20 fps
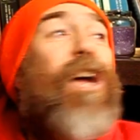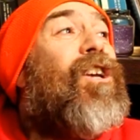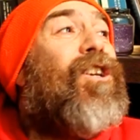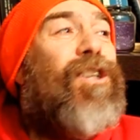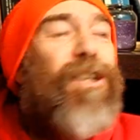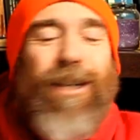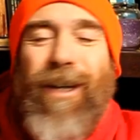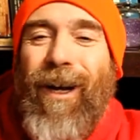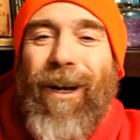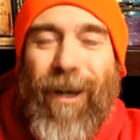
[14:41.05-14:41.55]

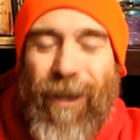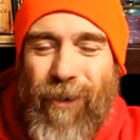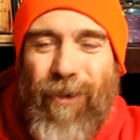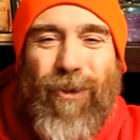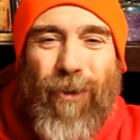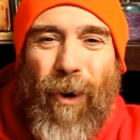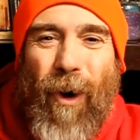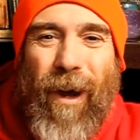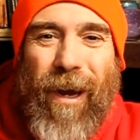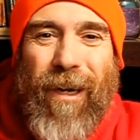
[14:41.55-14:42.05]
Still
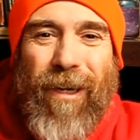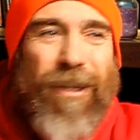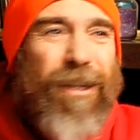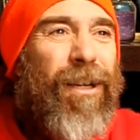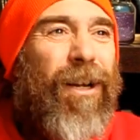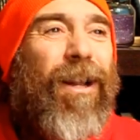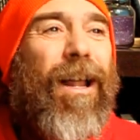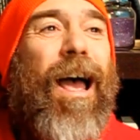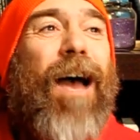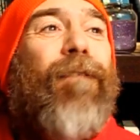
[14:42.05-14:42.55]
enjoy it,
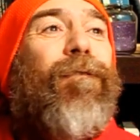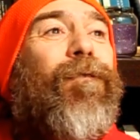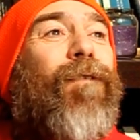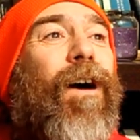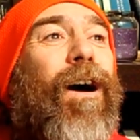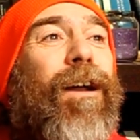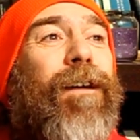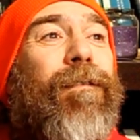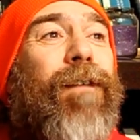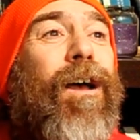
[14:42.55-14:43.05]
still have
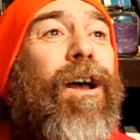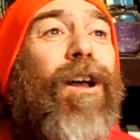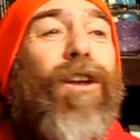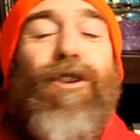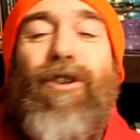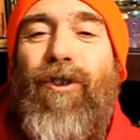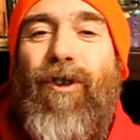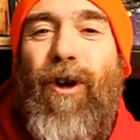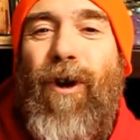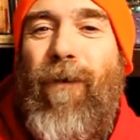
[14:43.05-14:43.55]
fun
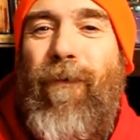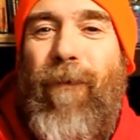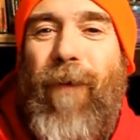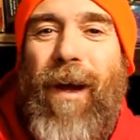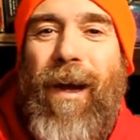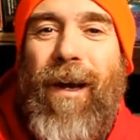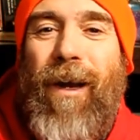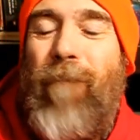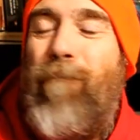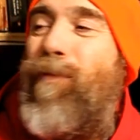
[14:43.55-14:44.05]

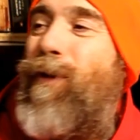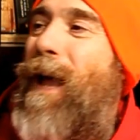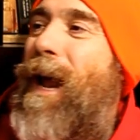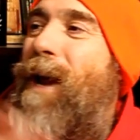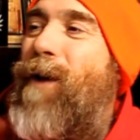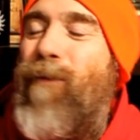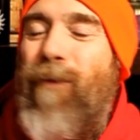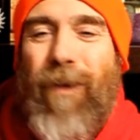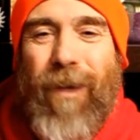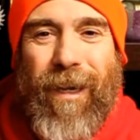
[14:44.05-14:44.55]
surfing and
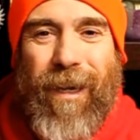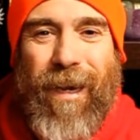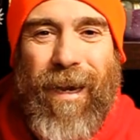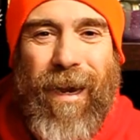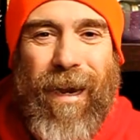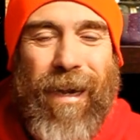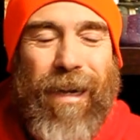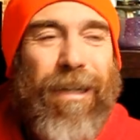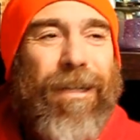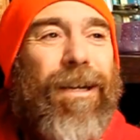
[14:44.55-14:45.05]
playing with the
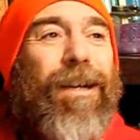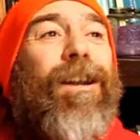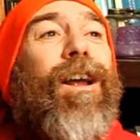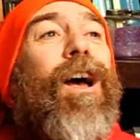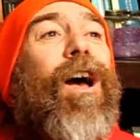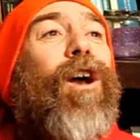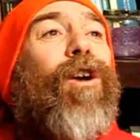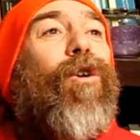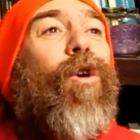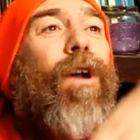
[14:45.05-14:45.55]
kids and
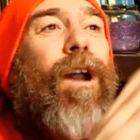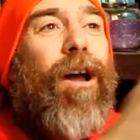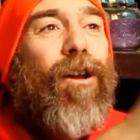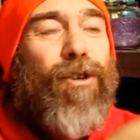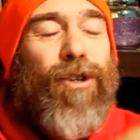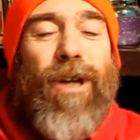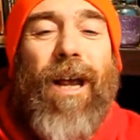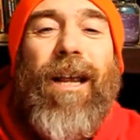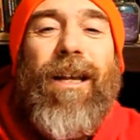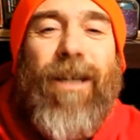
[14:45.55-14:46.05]
going
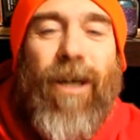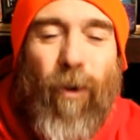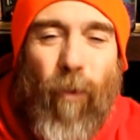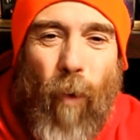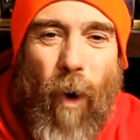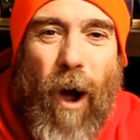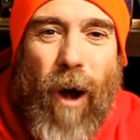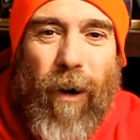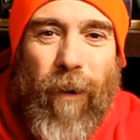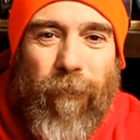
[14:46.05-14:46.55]
out chasing
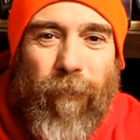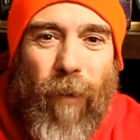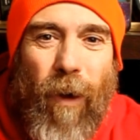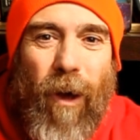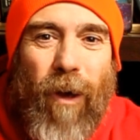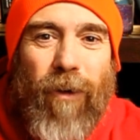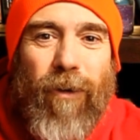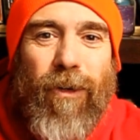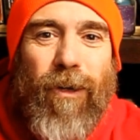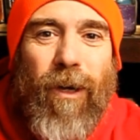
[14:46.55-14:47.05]

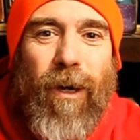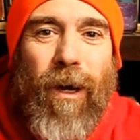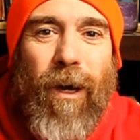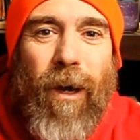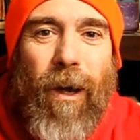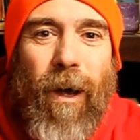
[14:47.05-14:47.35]
waterfalls.